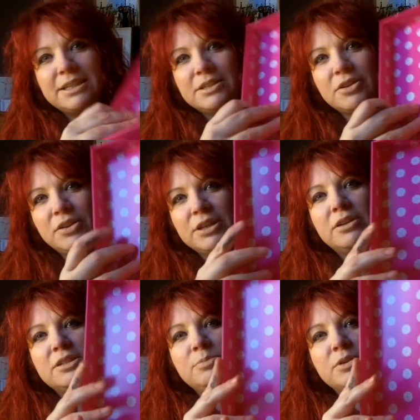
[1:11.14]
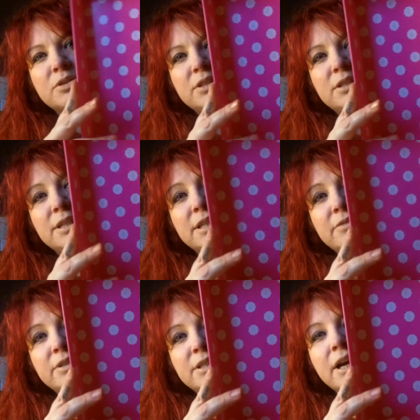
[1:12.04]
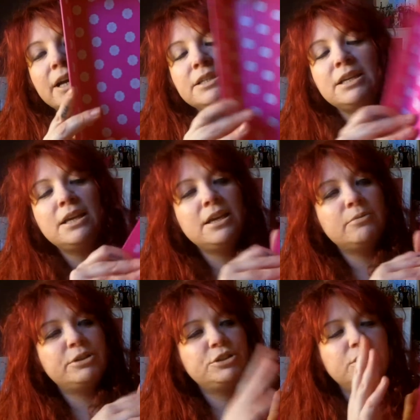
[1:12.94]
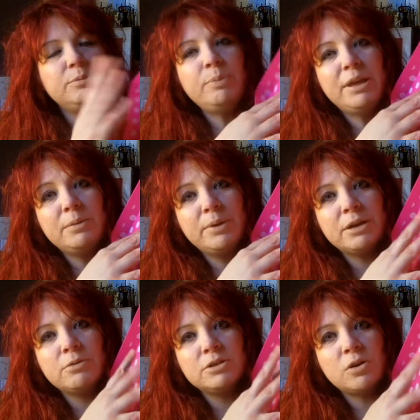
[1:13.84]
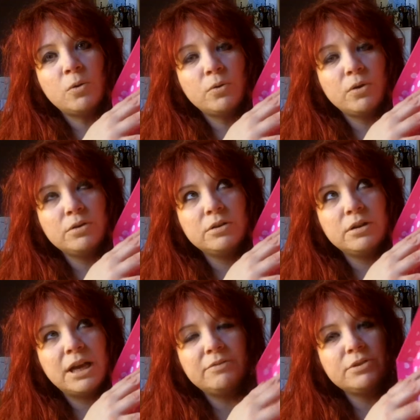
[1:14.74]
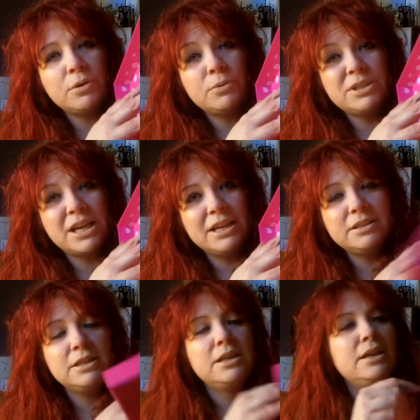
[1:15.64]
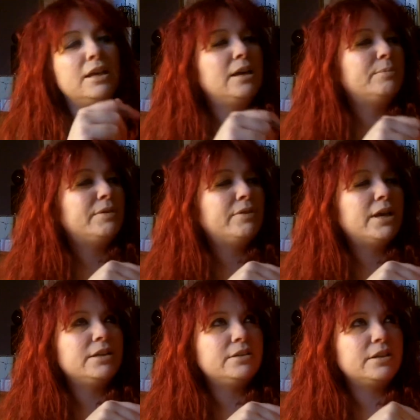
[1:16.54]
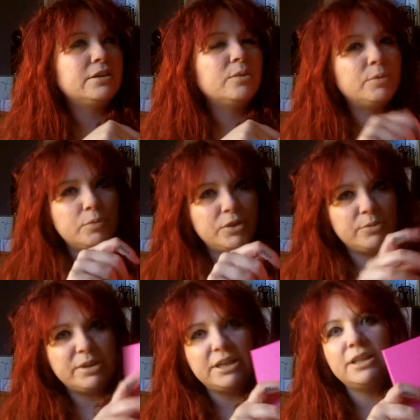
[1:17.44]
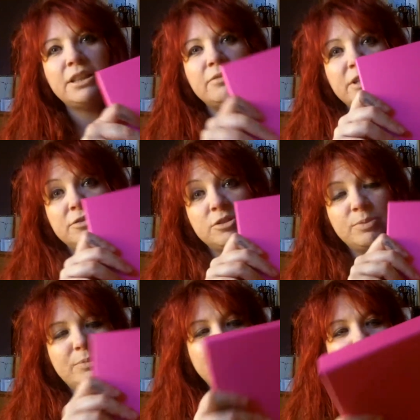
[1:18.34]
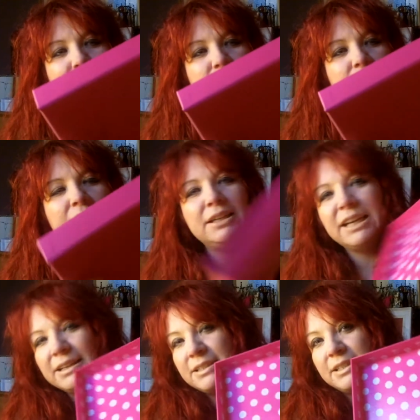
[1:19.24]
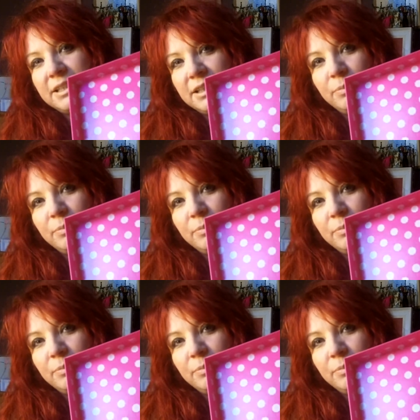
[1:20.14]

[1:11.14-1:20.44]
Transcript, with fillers: It's got the Glossybox insignia inside, which the pale pink ones haven't always had. I've had a couple with them in and then the rest have just been plain, so I like to see the